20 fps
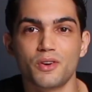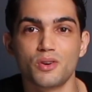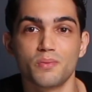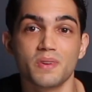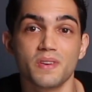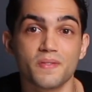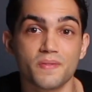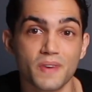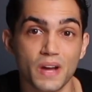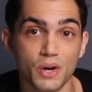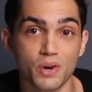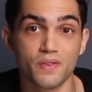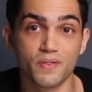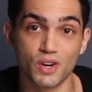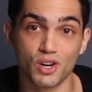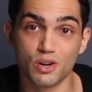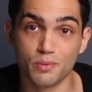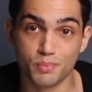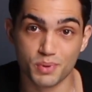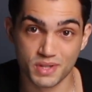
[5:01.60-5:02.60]
you to be very,
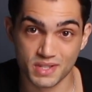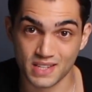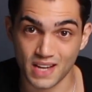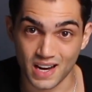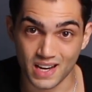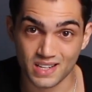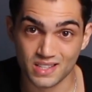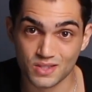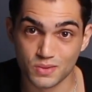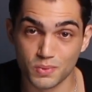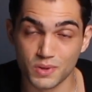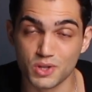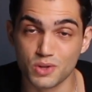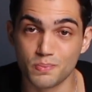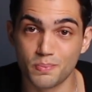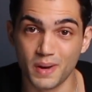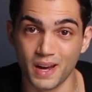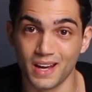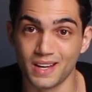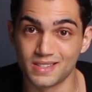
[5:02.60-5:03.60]
very precise when you
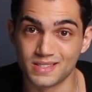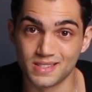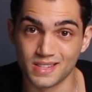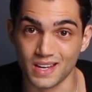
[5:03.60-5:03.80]
paste